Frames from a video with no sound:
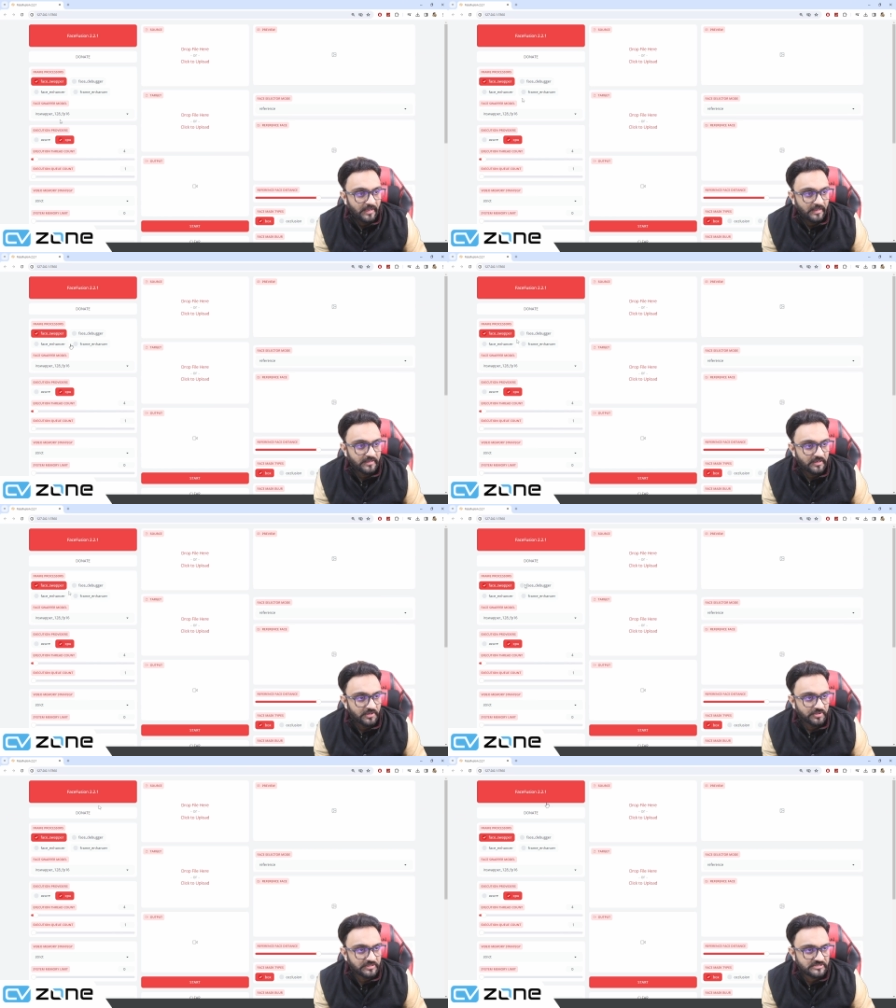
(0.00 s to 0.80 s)
And here
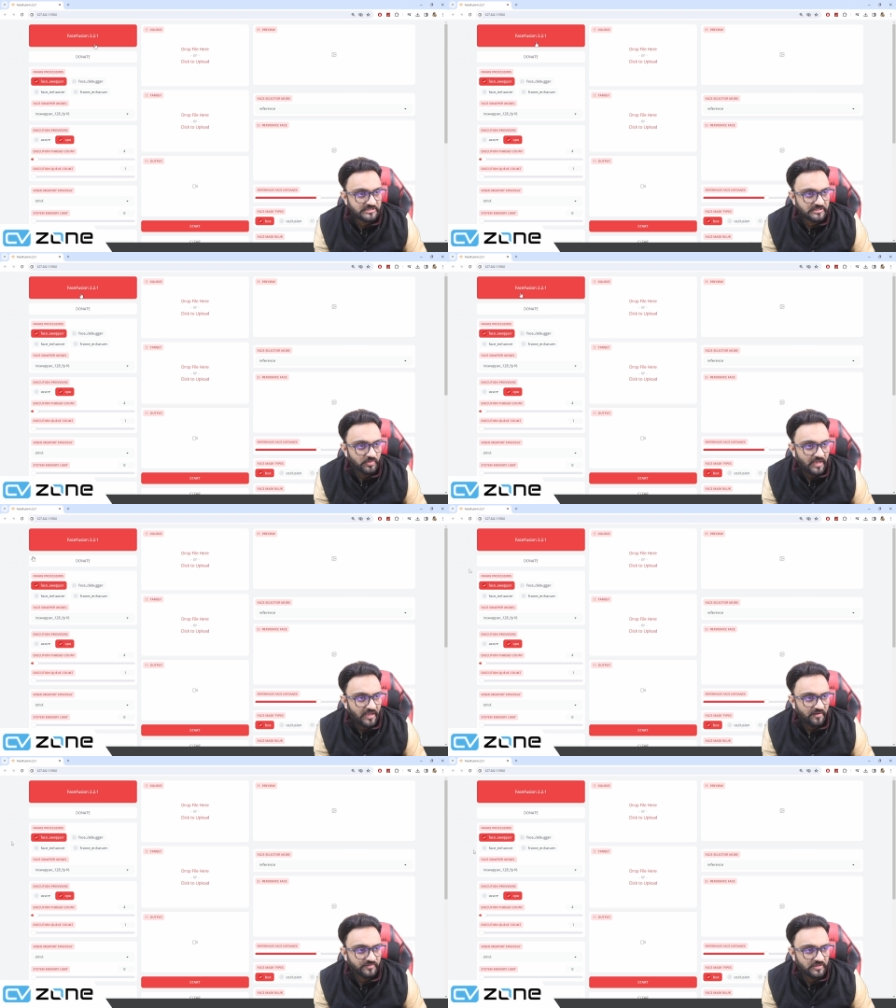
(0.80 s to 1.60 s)
you can see we
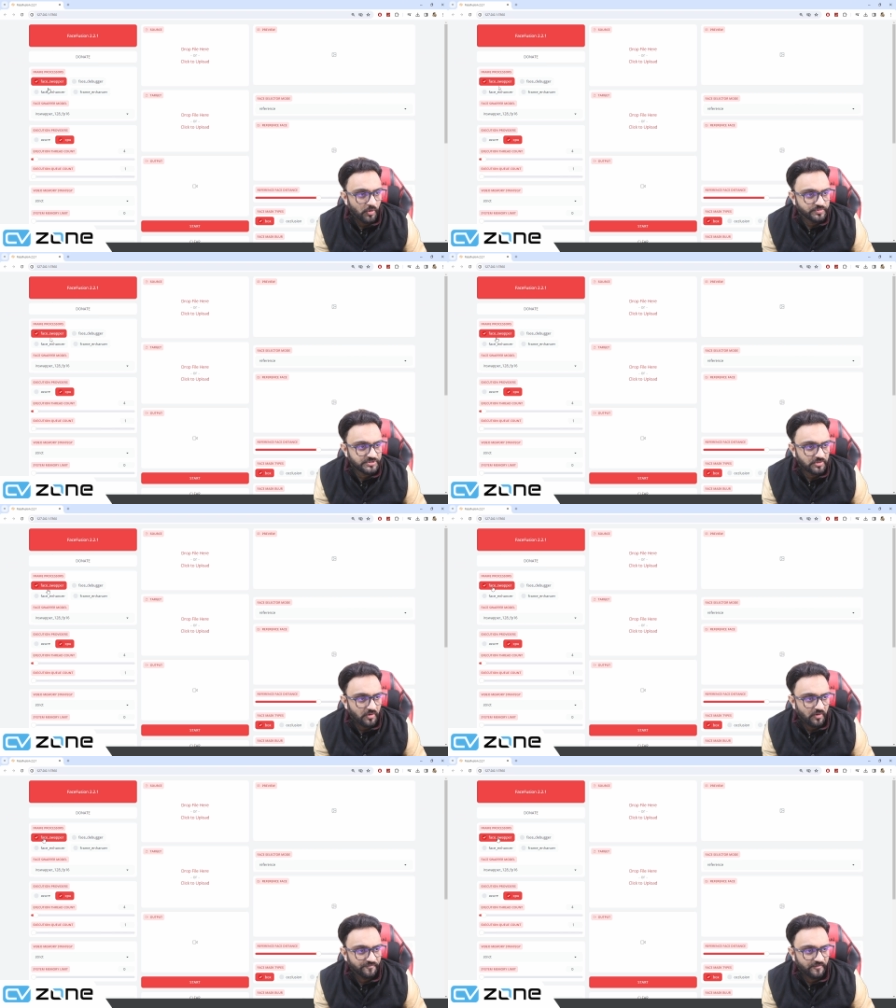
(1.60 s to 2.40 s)
have the option
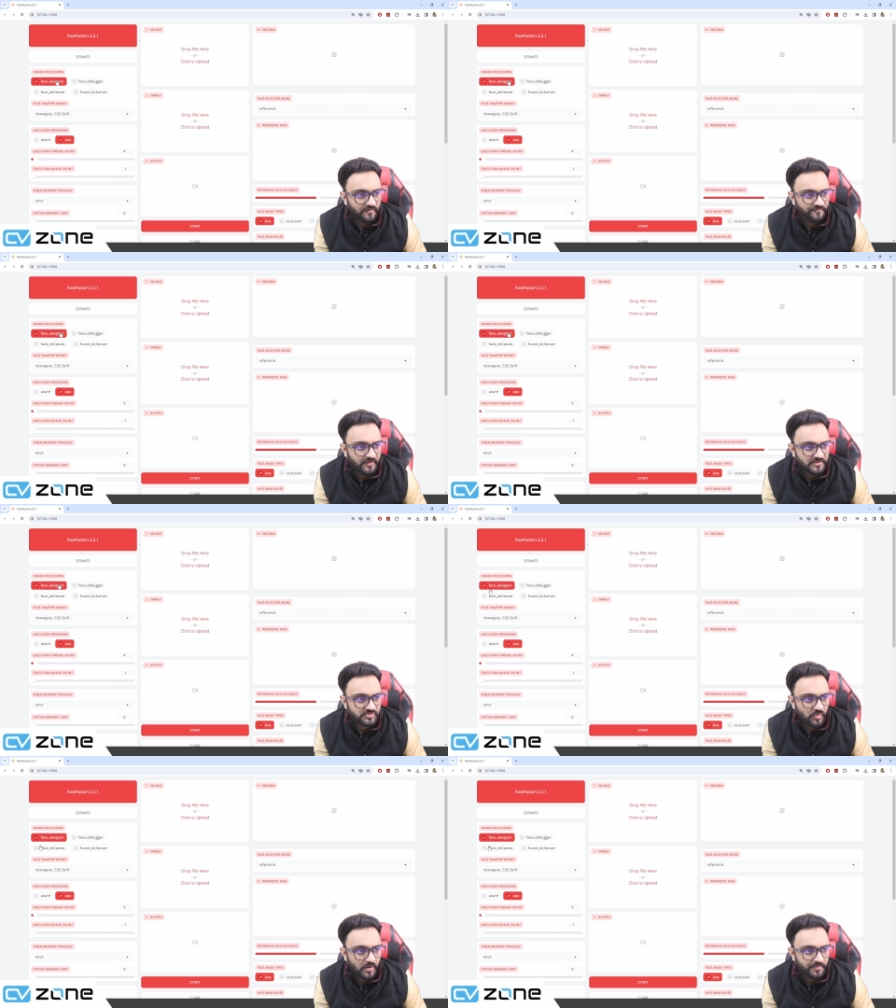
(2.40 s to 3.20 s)
of face
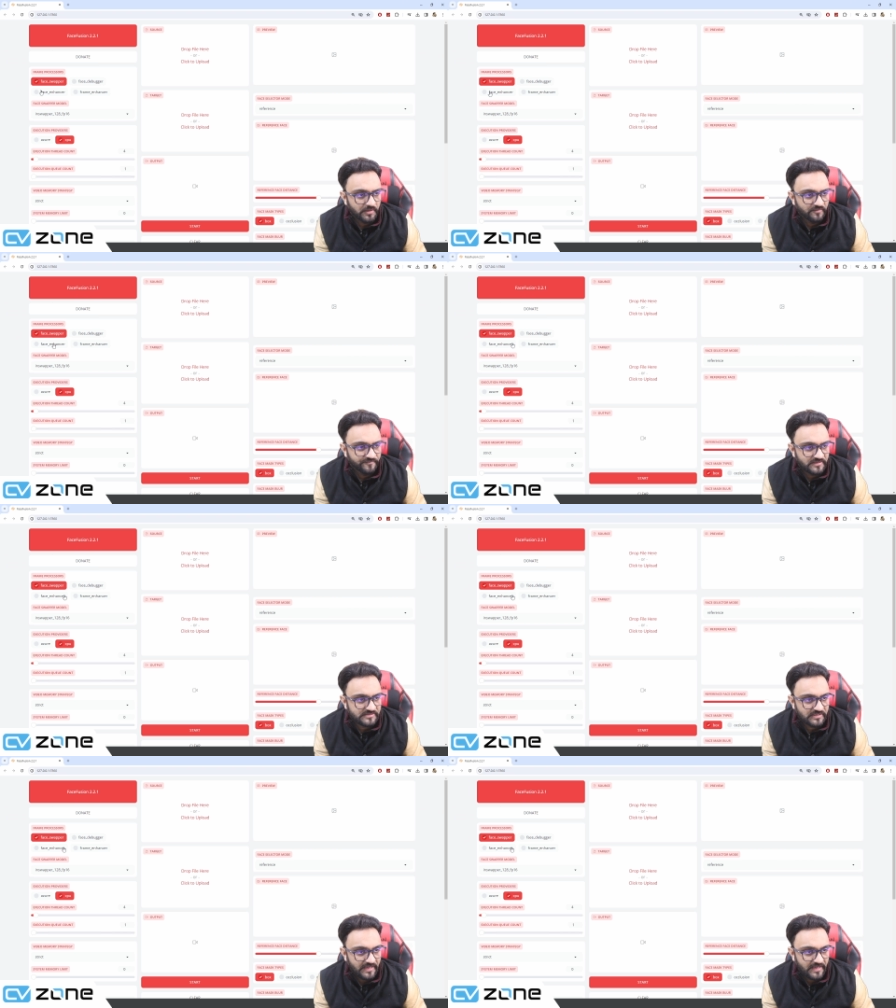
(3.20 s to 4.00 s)
swapper, face
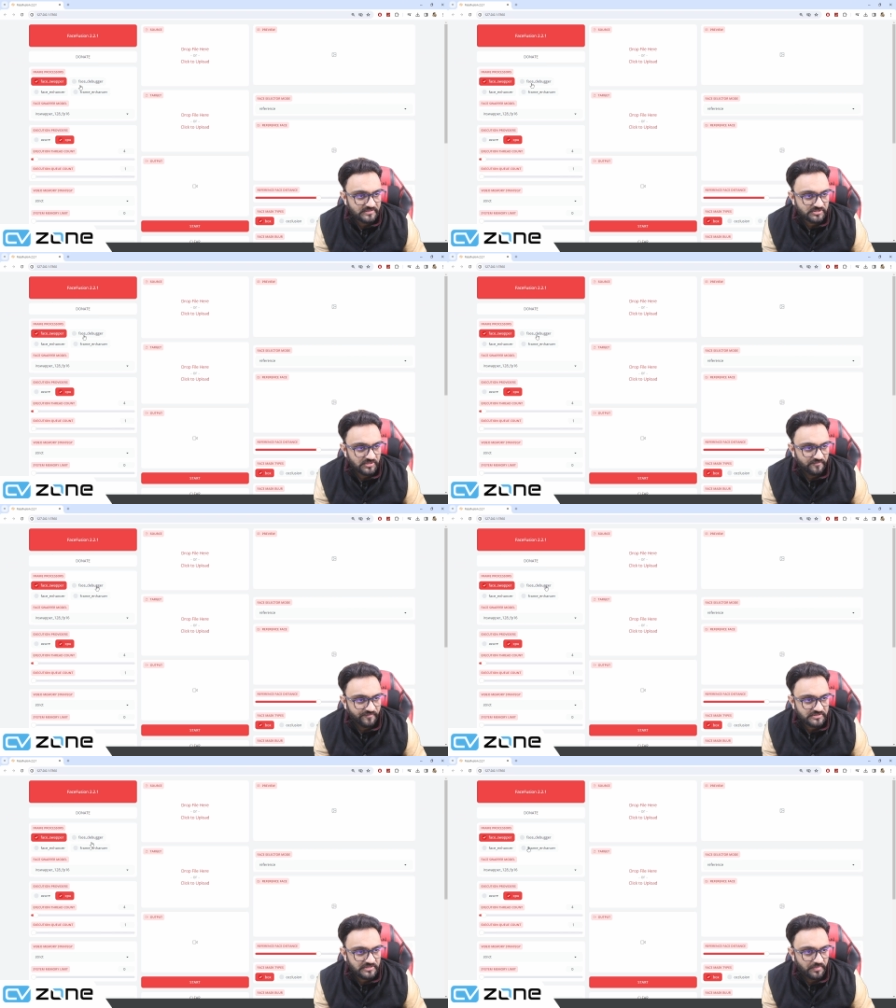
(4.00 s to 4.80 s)
enhancer,
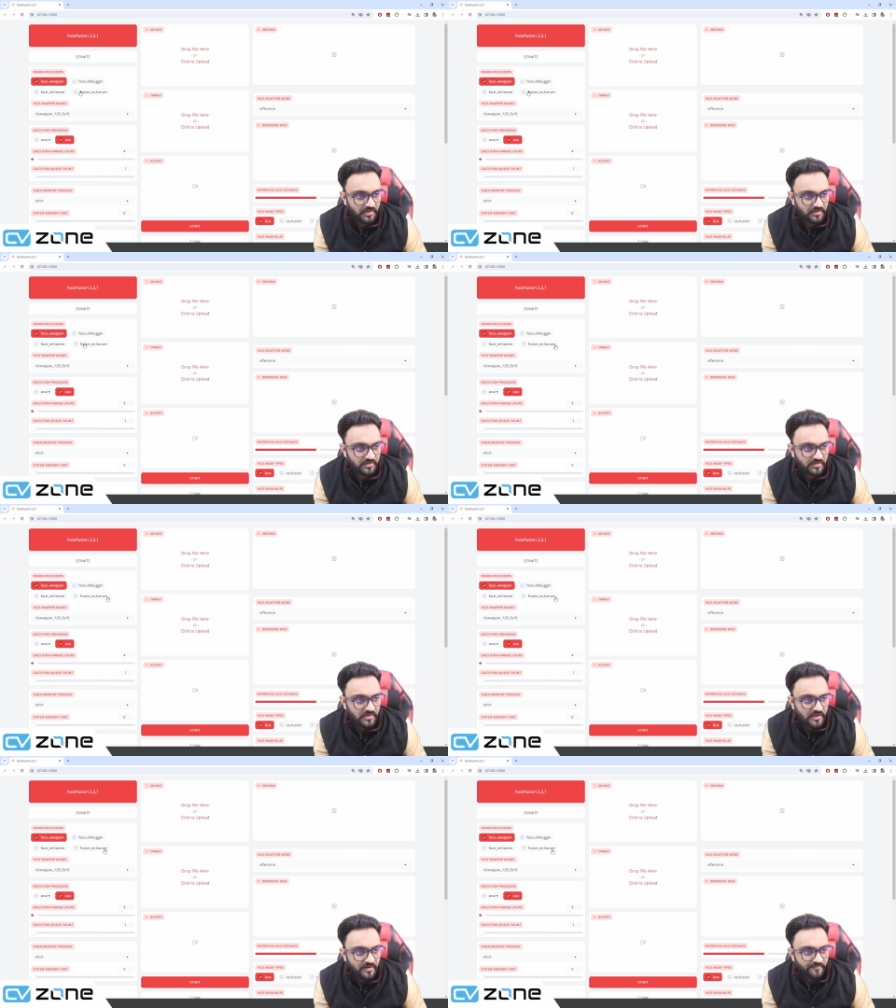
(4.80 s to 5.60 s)
face debugger,
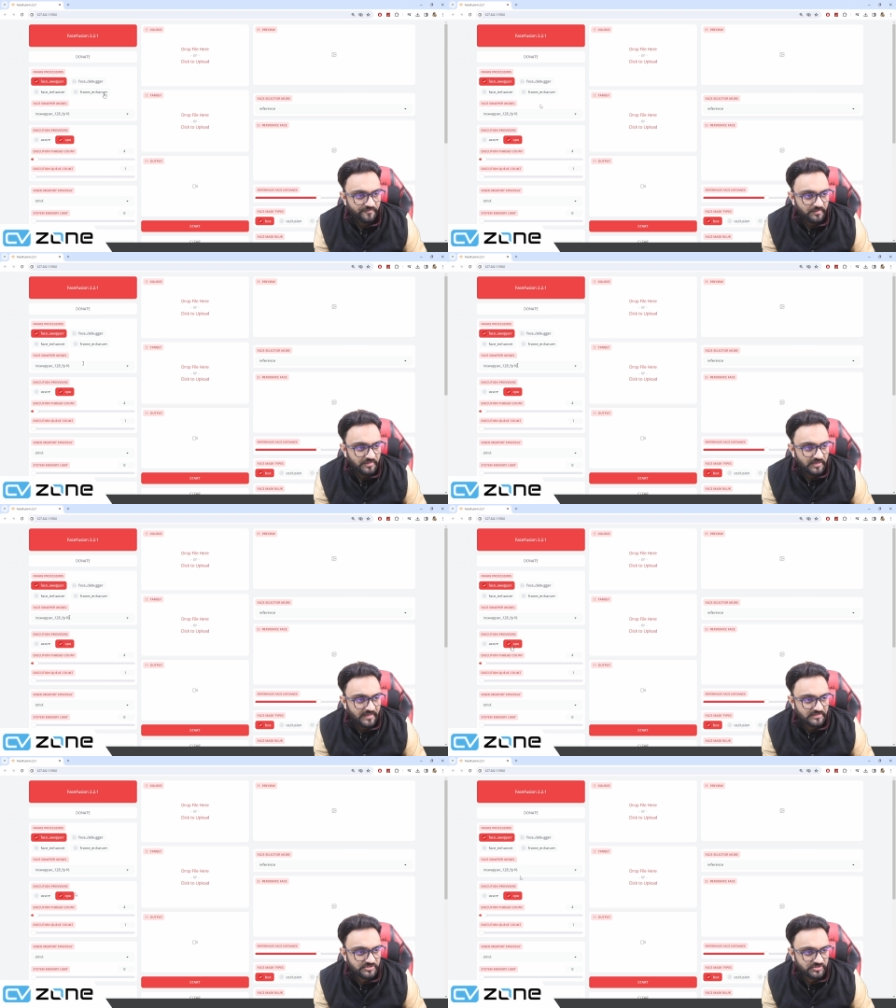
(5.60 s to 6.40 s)
frame
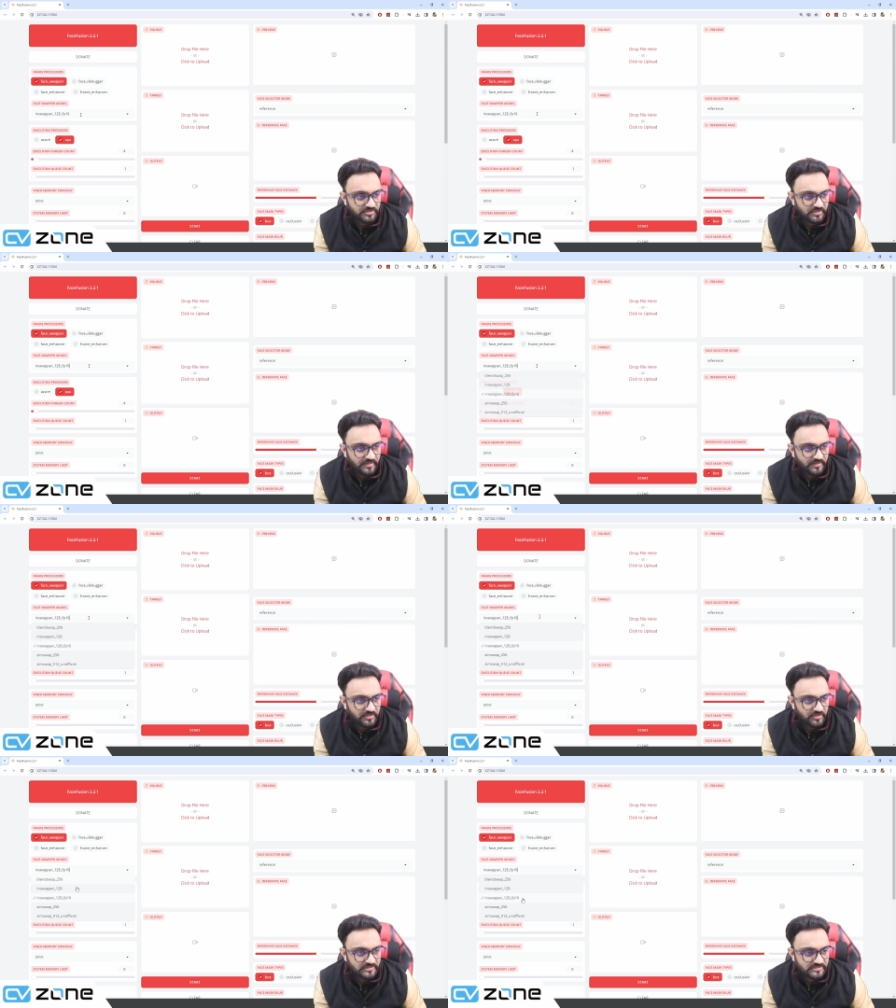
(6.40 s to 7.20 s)
enhancer, and then you
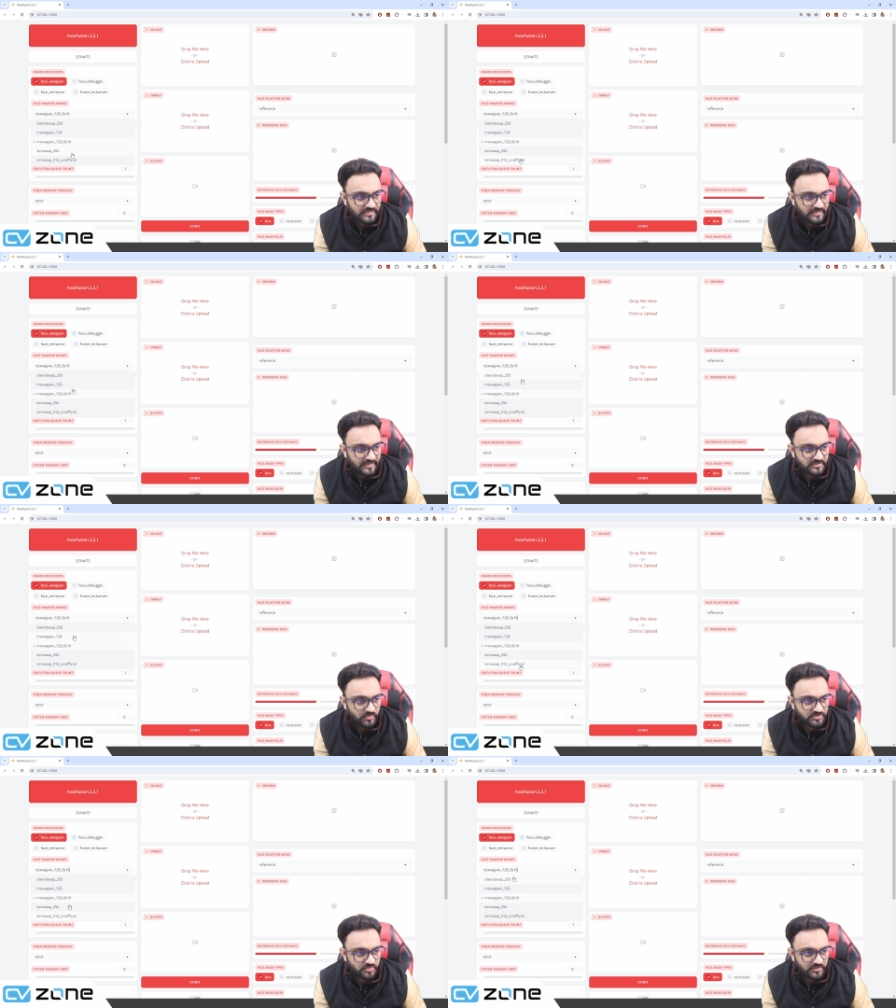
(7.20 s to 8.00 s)
can select
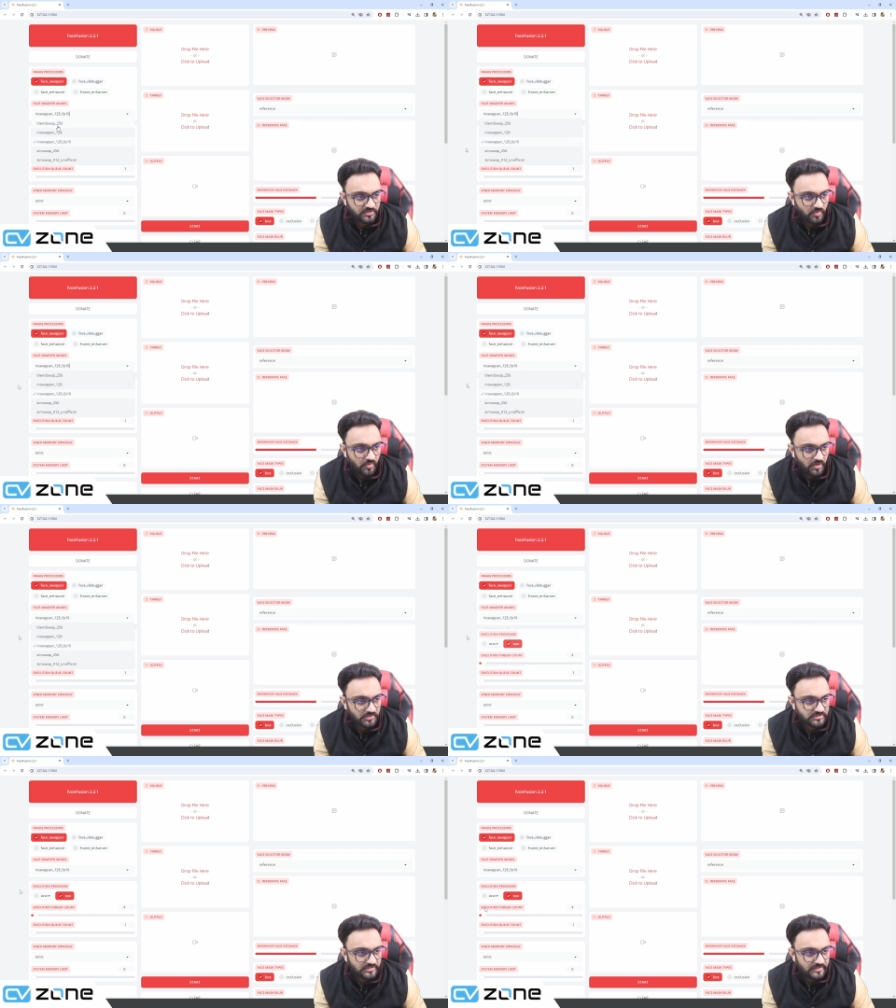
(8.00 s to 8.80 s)
which one you want.